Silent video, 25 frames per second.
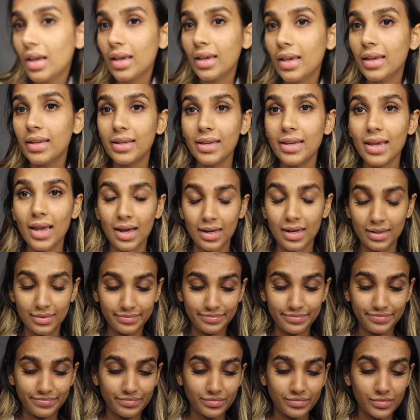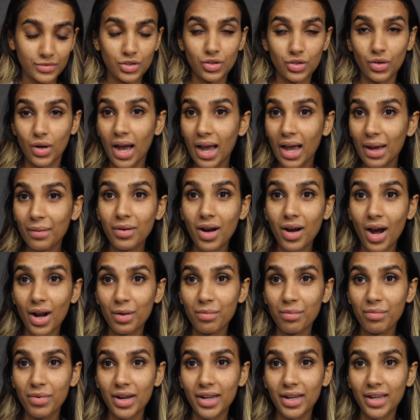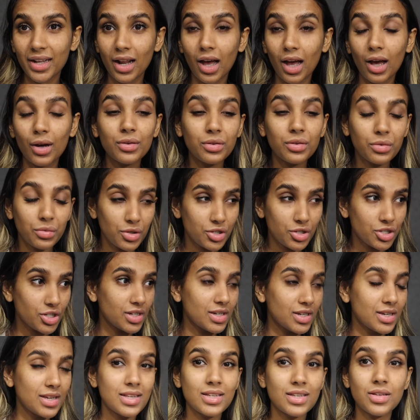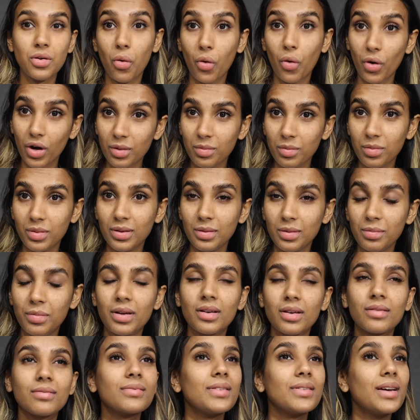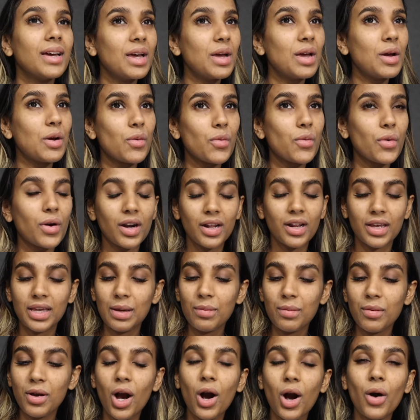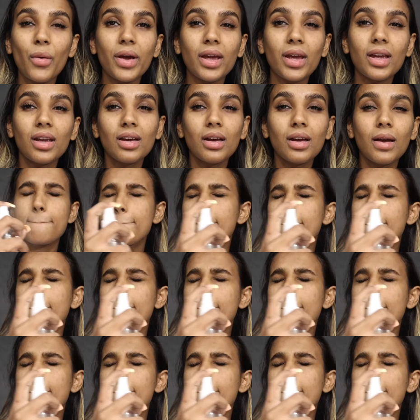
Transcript: yeah. So I'm kind of breaking out, which is horrible, but we're gonna keep going.